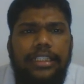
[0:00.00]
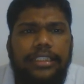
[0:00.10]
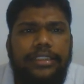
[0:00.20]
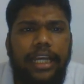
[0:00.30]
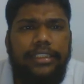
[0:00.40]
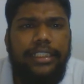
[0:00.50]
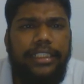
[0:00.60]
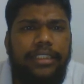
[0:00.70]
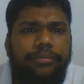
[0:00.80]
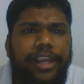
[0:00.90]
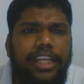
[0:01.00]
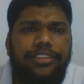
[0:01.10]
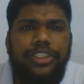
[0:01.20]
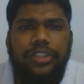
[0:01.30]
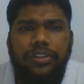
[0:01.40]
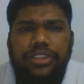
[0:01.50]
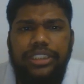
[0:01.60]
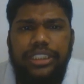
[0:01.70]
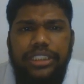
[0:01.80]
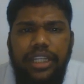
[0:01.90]
titanium reacts with
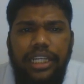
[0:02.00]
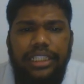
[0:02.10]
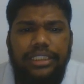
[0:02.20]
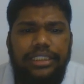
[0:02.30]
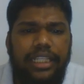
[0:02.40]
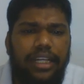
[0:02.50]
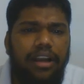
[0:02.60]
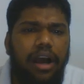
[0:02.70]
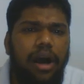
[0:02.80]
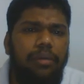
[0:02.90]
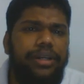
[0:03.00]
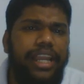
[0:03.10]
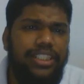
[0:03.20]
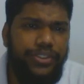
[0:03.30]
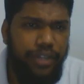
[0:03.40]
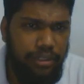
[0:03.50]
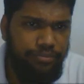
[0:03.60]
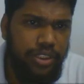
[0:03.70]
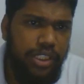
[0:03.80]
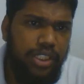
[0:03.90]
oxygen, nitrogen and carbon as well.
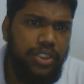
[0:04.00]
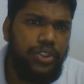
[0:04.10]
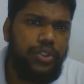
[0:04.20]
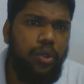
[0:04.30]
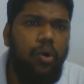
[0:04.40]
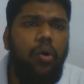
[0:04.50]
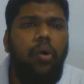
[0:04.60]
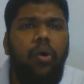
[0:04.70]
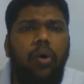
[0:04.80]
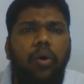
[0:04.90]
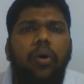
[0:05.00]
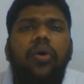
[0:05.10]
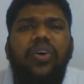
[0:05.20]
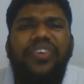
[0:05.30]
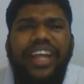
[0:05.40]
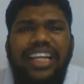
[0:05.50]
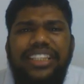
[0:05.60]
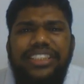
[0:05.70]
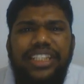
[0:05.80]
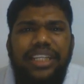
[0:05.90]
So that
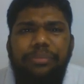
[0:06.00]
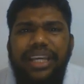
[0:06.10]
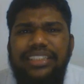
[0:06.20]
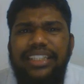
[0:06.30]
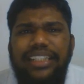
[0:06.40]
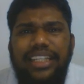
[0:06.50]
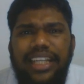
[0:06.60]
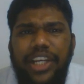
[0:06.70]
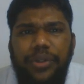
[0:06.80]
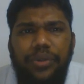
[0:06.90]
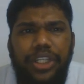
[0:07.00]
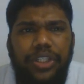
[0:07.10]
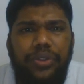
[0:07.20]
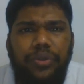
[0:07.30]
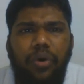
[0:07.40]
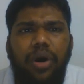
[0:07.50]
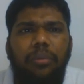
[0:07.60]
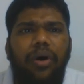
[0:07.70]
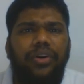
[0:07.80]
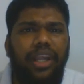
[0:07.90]
is the basic thing that you need to know
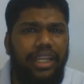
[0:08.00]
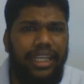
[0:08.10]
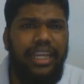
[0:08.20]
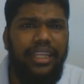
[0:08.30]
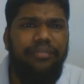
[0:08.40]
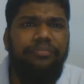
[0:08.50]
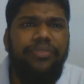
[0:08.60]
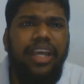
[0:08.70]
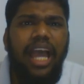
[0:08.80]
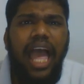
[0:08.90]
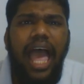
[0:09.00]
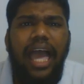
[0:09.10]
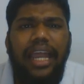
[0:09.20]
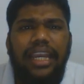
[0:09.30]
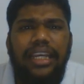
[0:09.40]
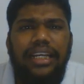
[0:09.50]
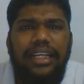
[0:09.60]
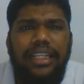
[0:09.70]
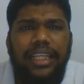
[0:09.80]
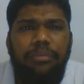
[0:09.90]
about titanium. And
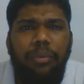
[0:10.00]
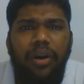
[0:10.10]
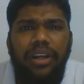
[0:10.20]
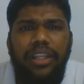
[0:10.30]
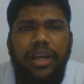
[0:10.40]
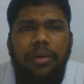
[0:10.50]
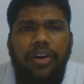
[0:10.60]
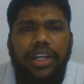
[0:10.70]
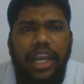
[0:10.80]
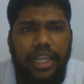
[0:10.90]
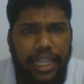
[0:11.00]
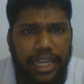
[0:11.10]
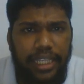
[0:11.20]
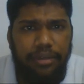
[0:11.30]
the important thing about titanium